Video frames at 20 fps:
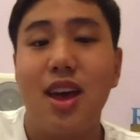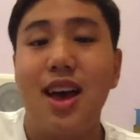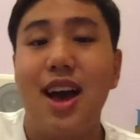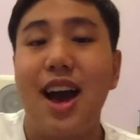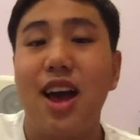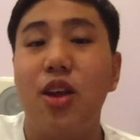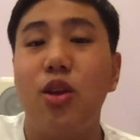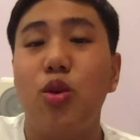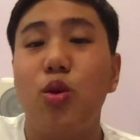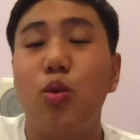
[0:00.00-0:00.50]

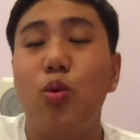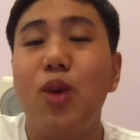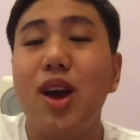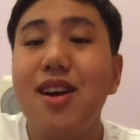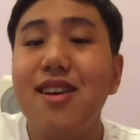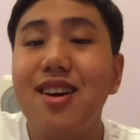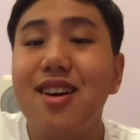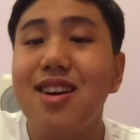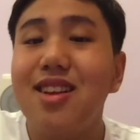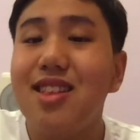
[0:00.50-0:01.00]
I don't know where
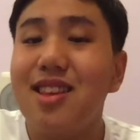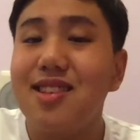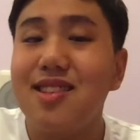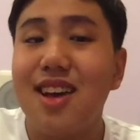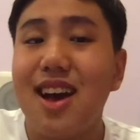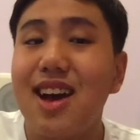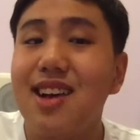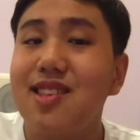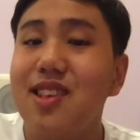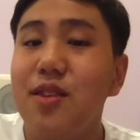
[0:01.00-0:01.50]
I got this
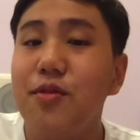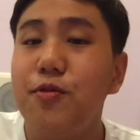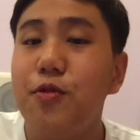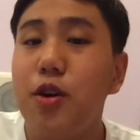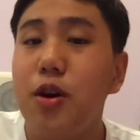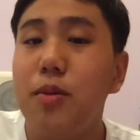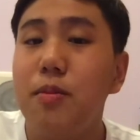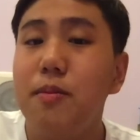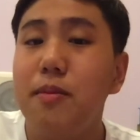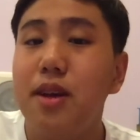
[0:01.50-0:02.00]
accent
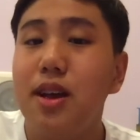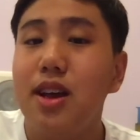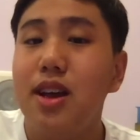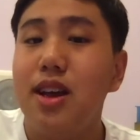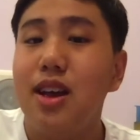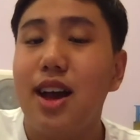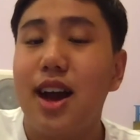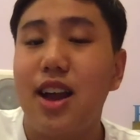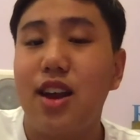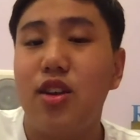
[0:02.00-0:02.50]
from.
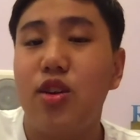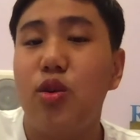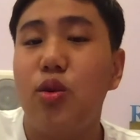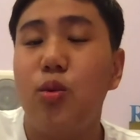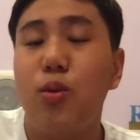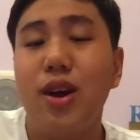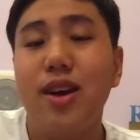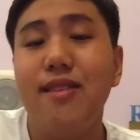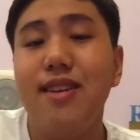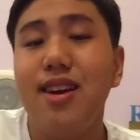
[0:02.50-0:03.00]
I don't know
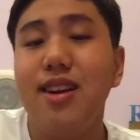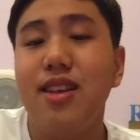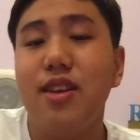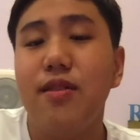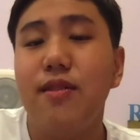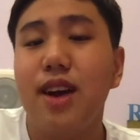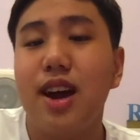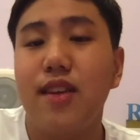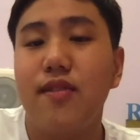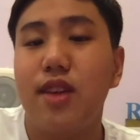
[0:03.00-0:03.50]
where I
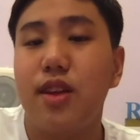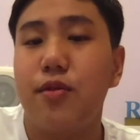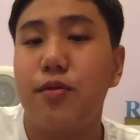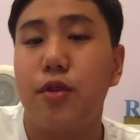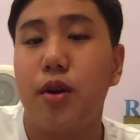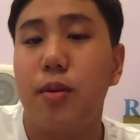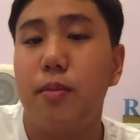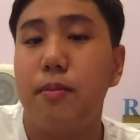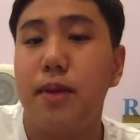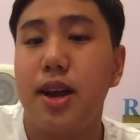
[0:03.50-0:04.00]
derived it
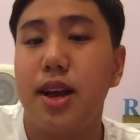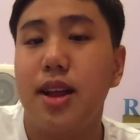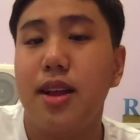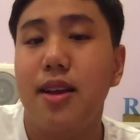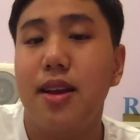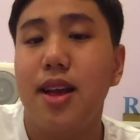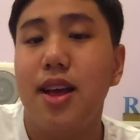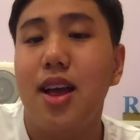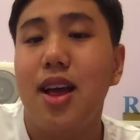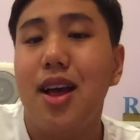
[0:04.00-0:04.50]
from, but
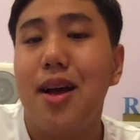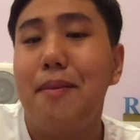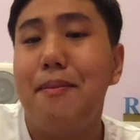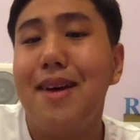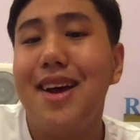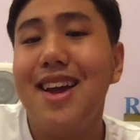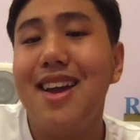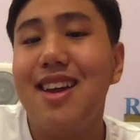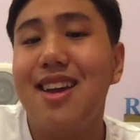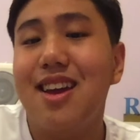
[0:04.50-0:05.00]

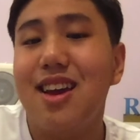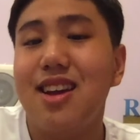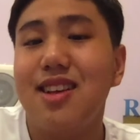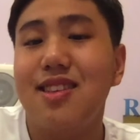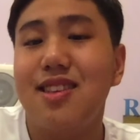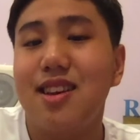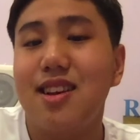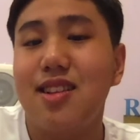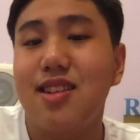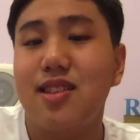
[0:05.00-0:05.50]
my
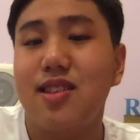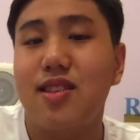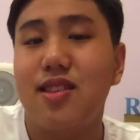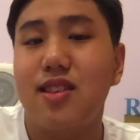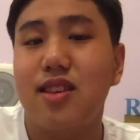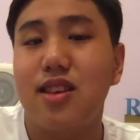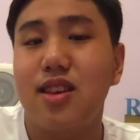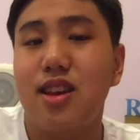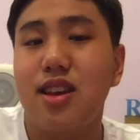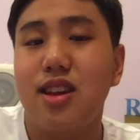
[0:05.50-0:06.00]
guess
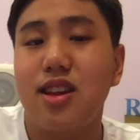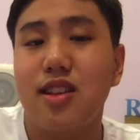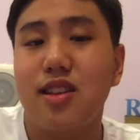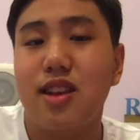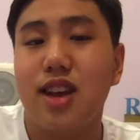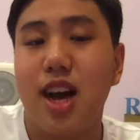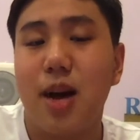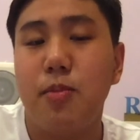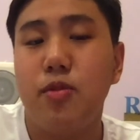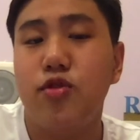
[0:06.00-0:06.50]
it
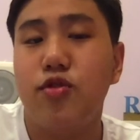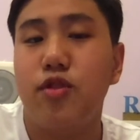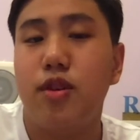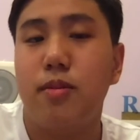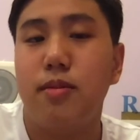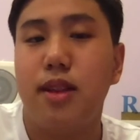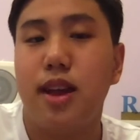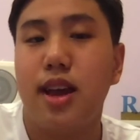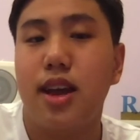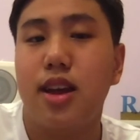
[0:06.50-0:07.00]
comes
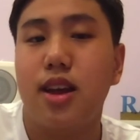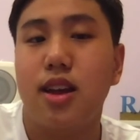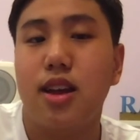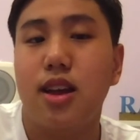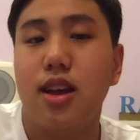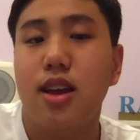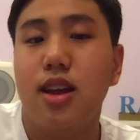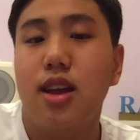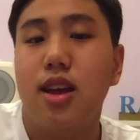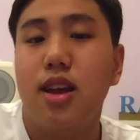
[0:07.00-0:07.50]
from, like,
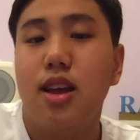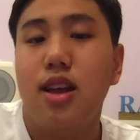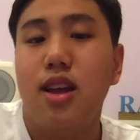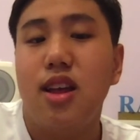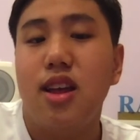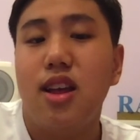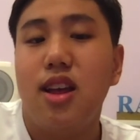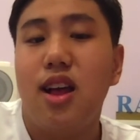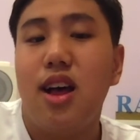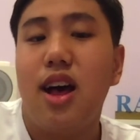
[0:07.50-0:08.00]

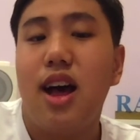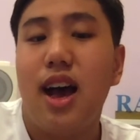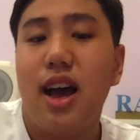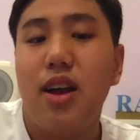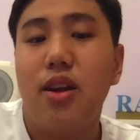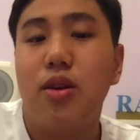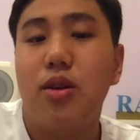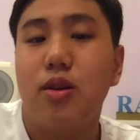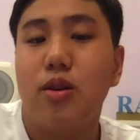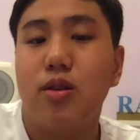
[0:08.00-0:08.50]
I
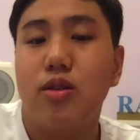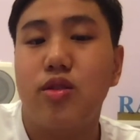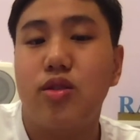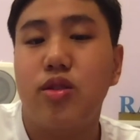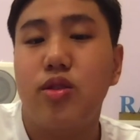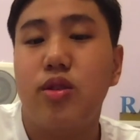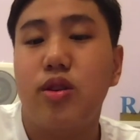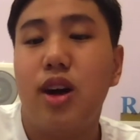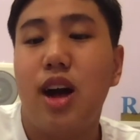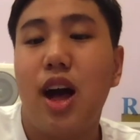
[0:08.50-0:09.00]
don't know.
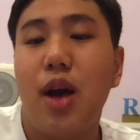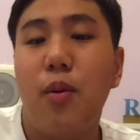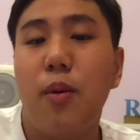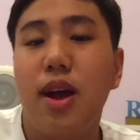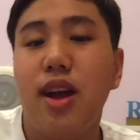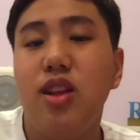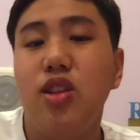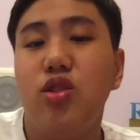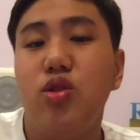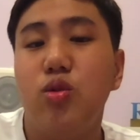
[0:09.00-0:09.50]
So I
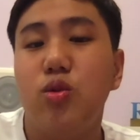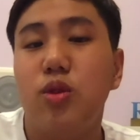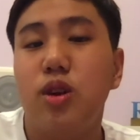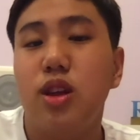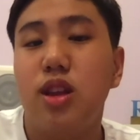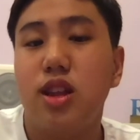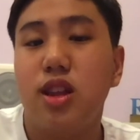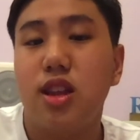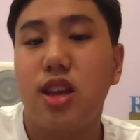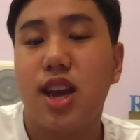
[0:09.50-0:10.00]
went to a
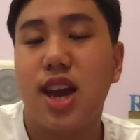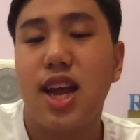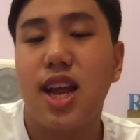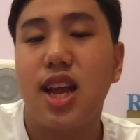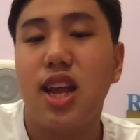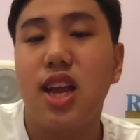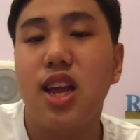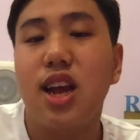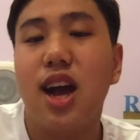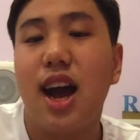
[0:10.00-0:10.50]

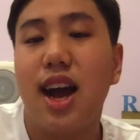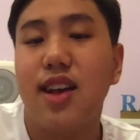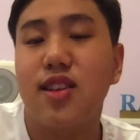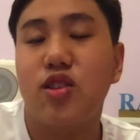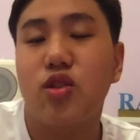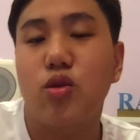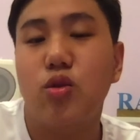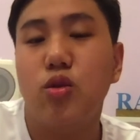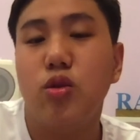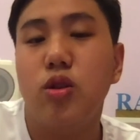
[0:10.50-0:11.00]
Canadian high
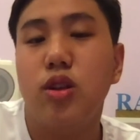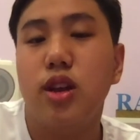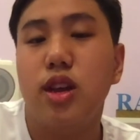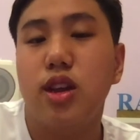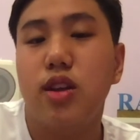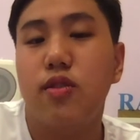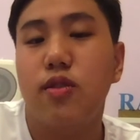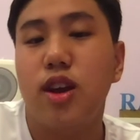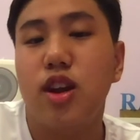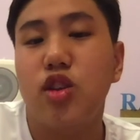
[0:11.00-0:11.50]
school
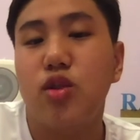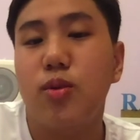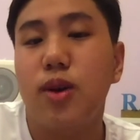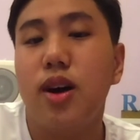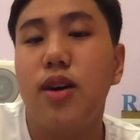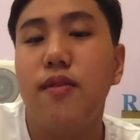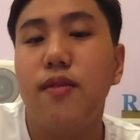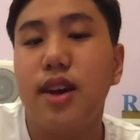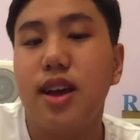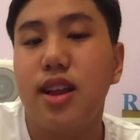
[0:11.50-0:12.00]
in grade
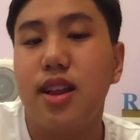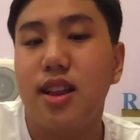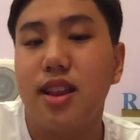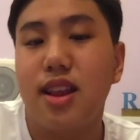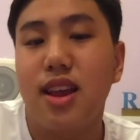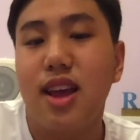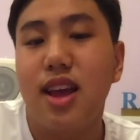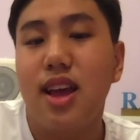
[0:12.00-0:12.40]
12, and